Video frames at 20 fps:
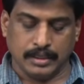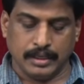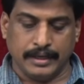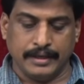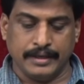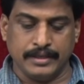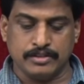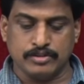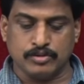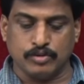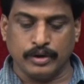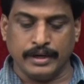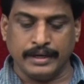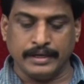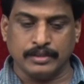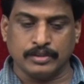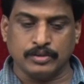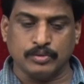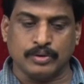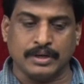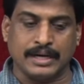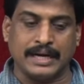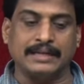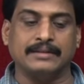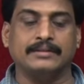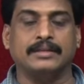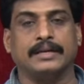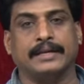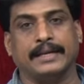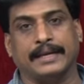It is going to
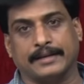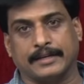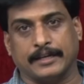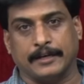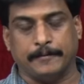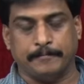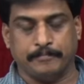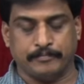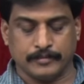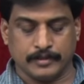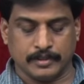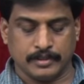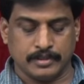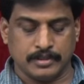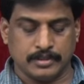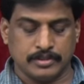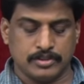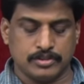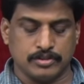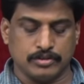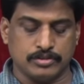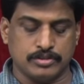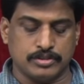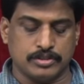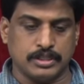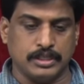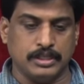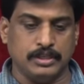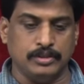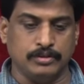cut the data. So
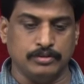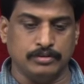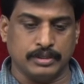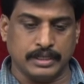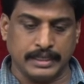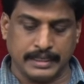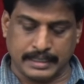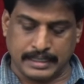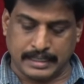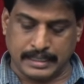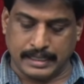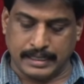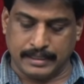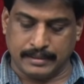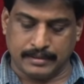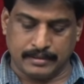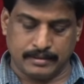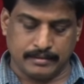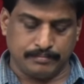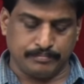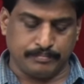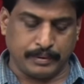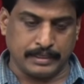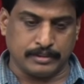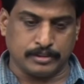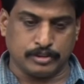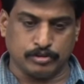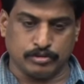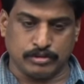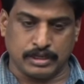CUT, cut,
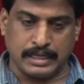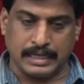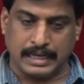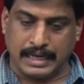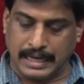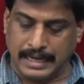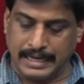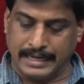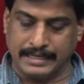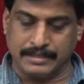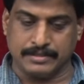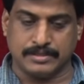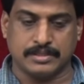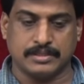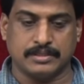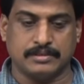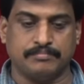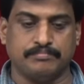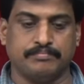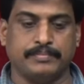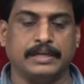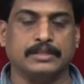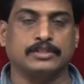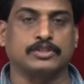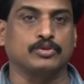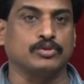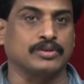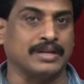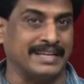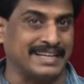particular lines,
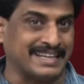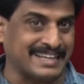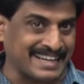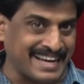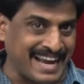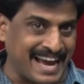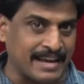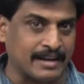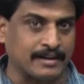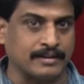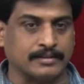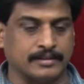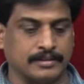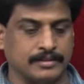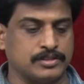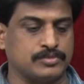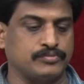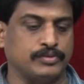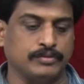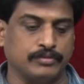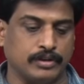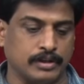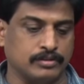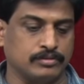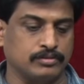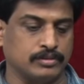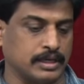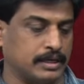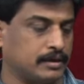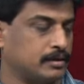particular characters we want
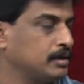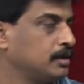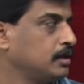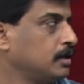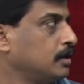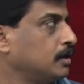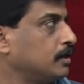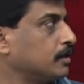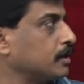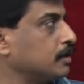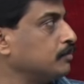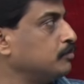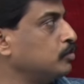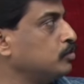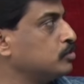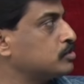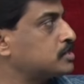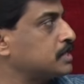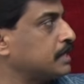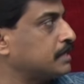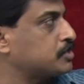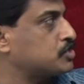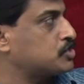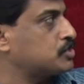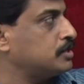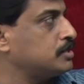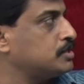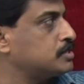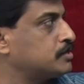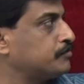to cut. Remove
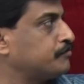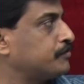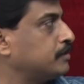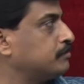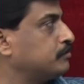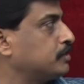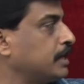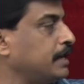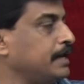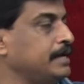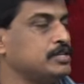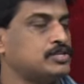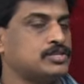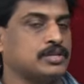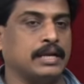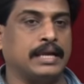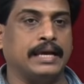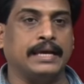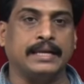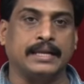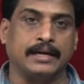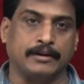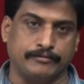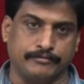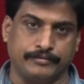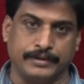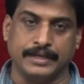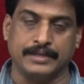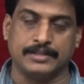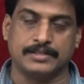sections from each line of
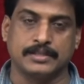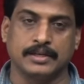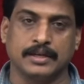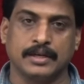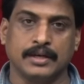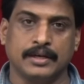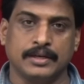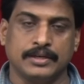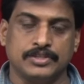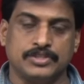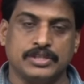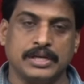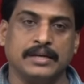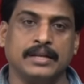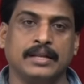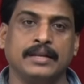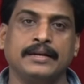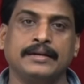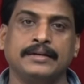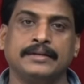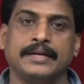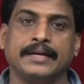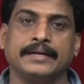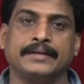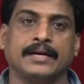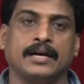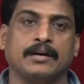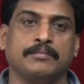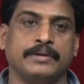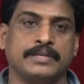files. Generally in
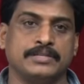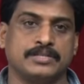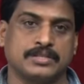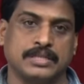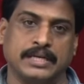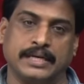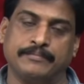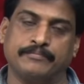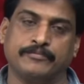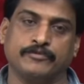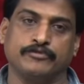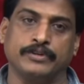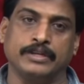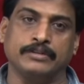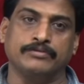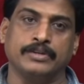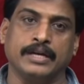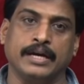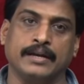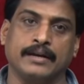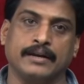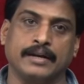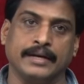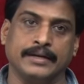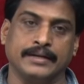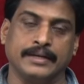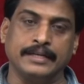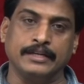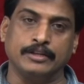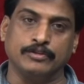database time, when we are
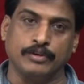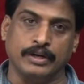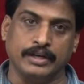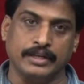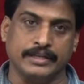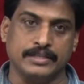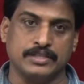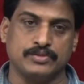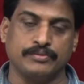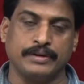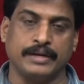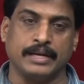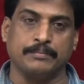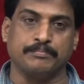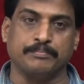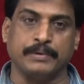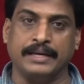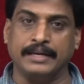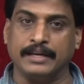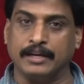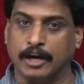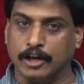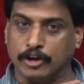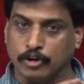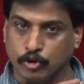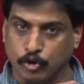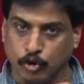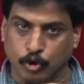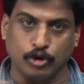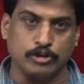writing queries, we are applying on
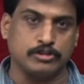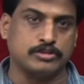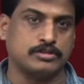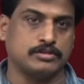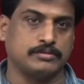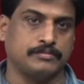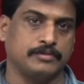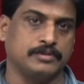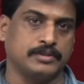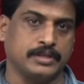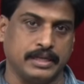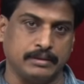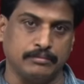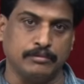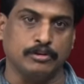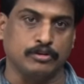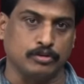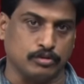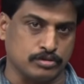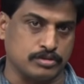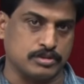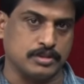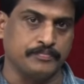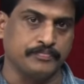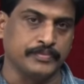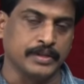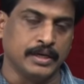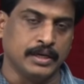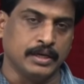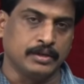rows, table rows.
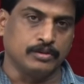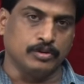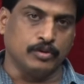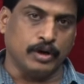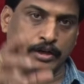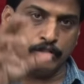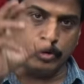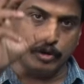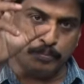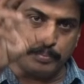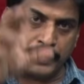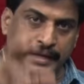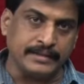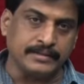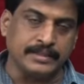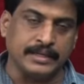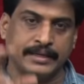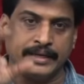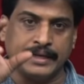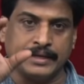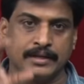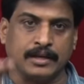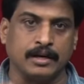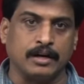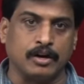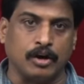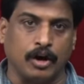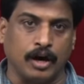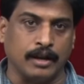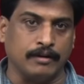You want to bring the
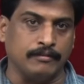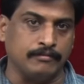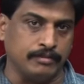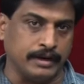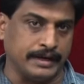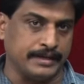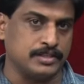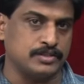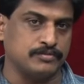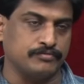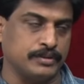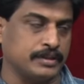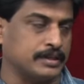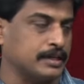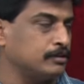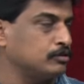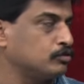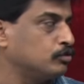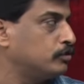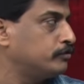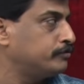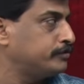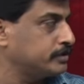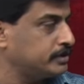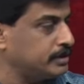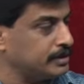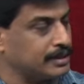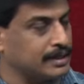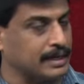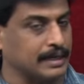data column wise, we can go for
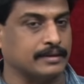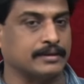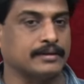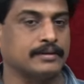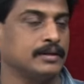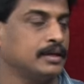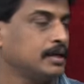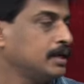the cut.